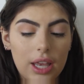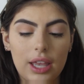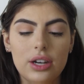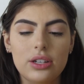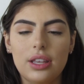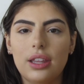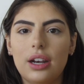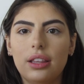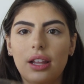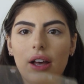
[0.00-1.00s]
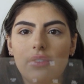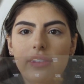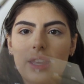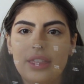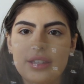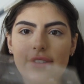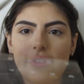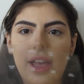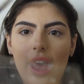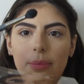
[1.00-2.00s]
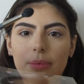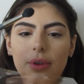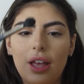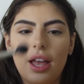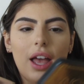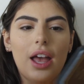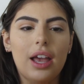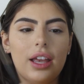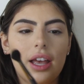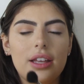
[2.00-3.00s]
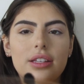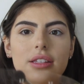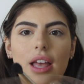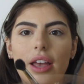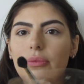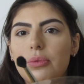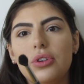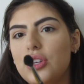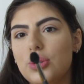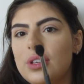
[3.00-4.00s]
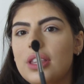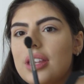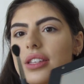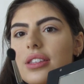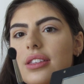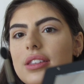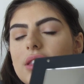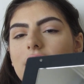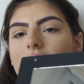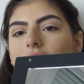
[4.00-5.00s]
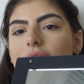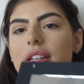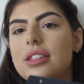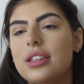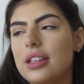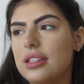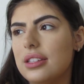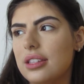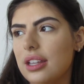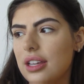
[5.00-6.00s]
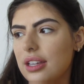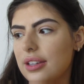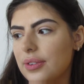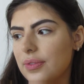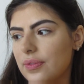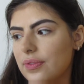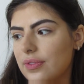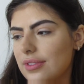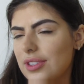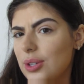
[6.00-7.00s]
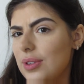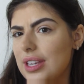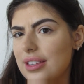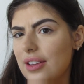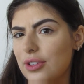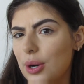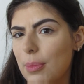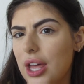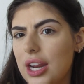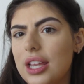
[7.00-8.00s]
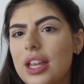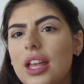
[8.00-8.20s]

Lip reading: Can I just say that I love like this flap because I've been using this since like 2 weeks after I bought it